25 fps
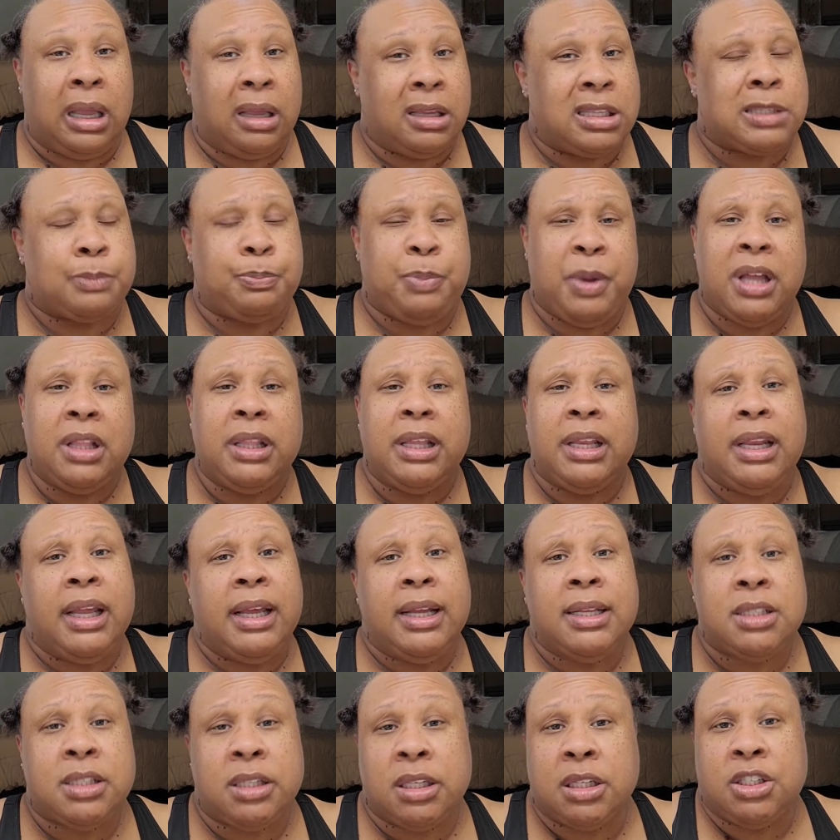spilling
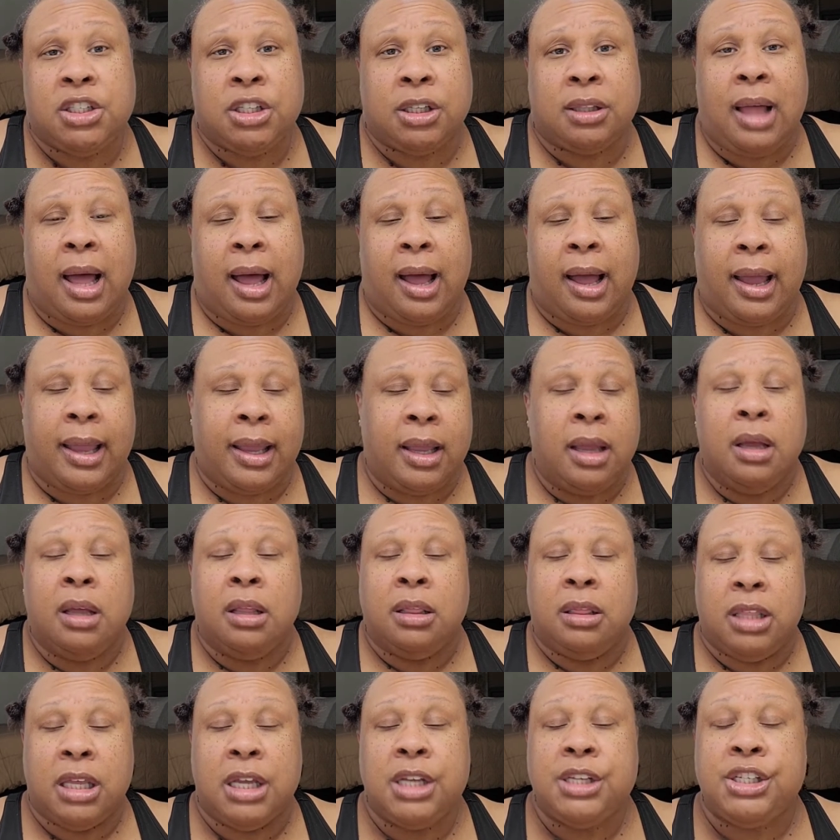into July.
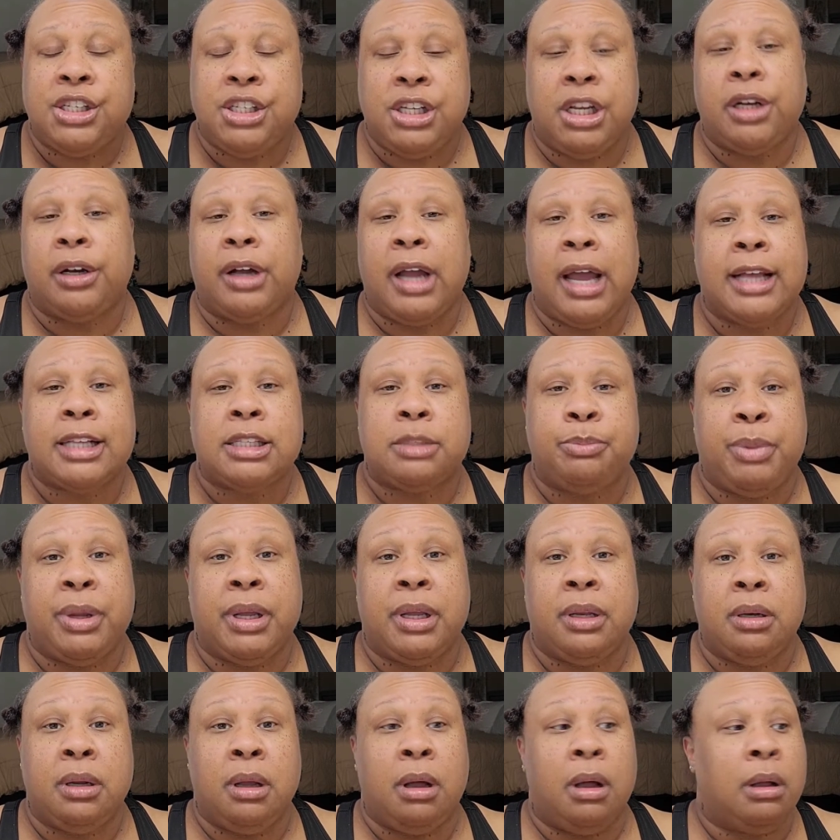This year has
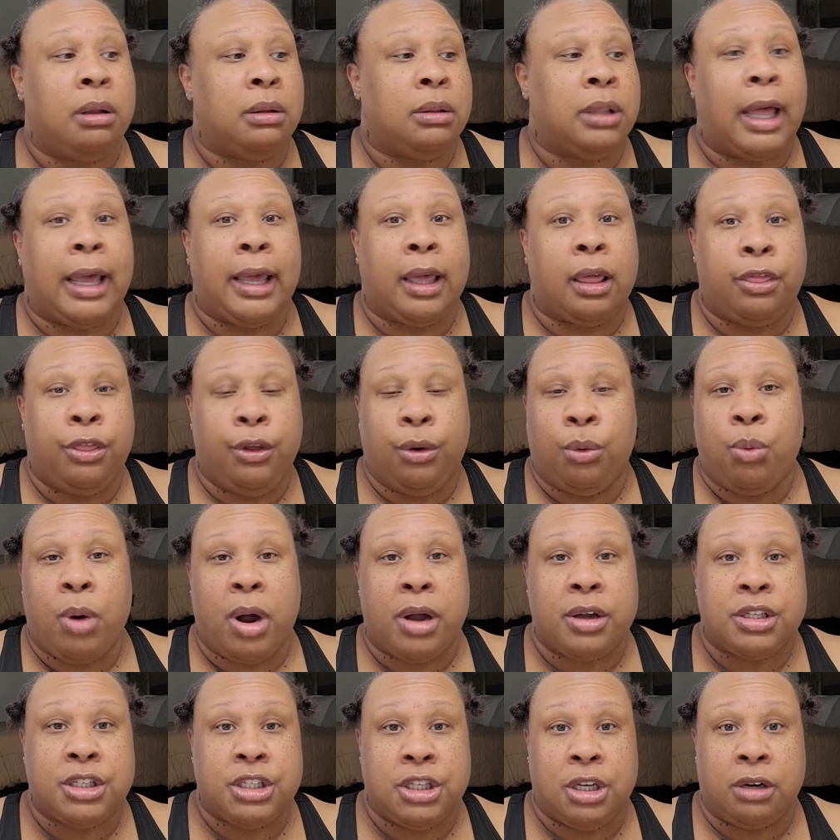been like the
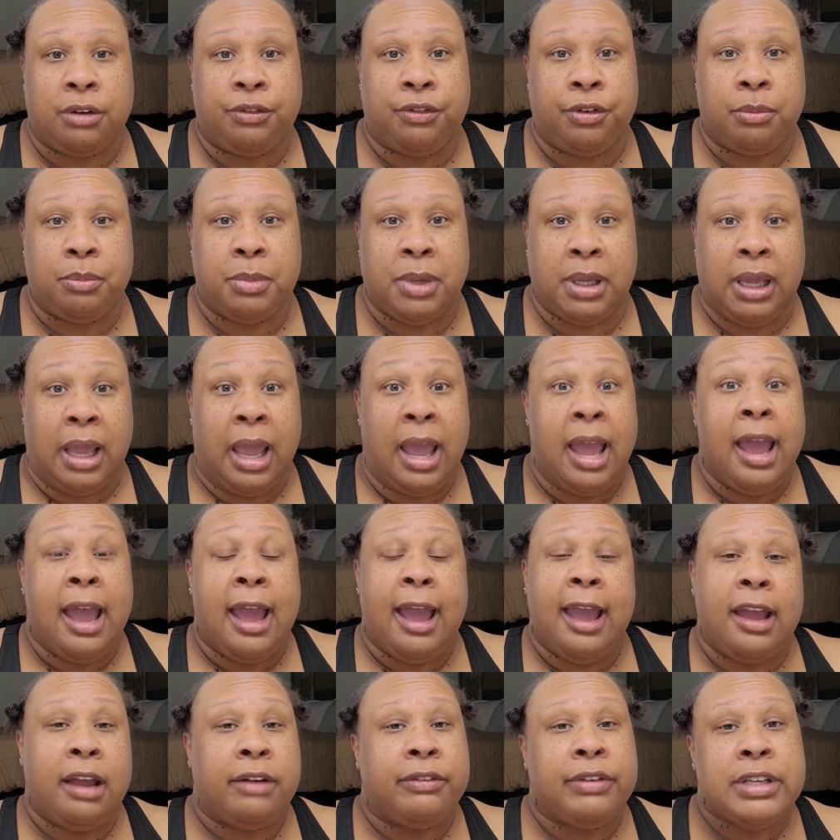worst year for me.
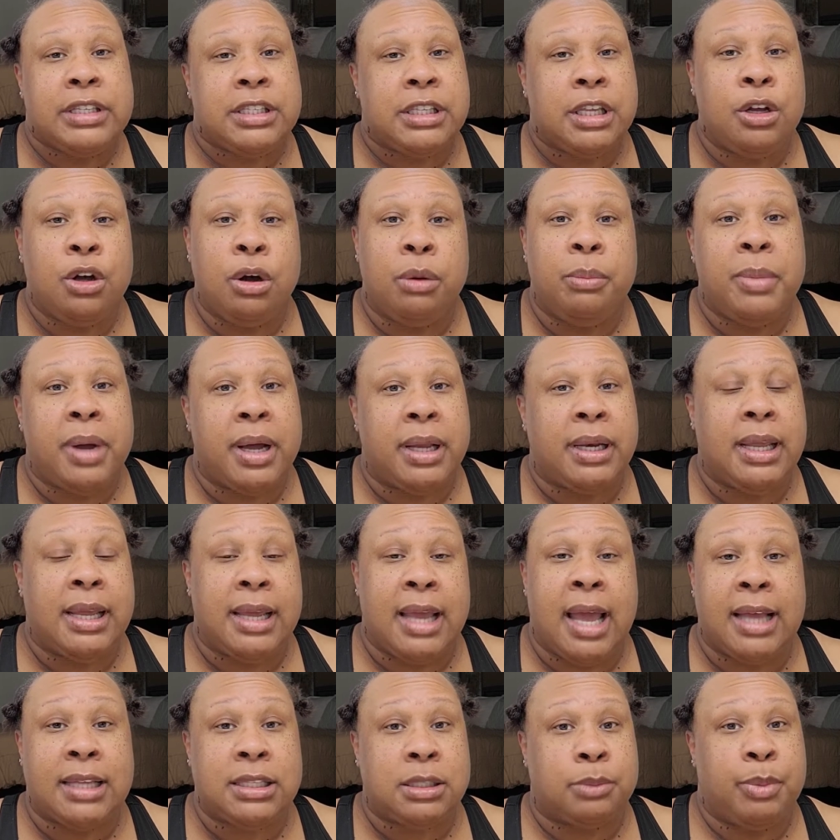Every single month,
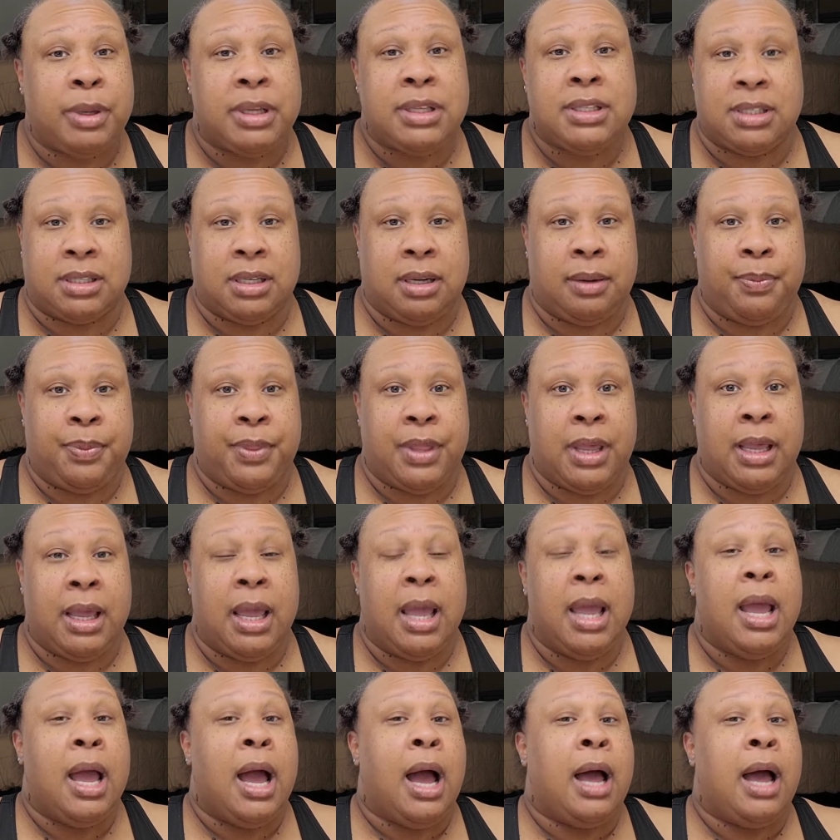it has been something.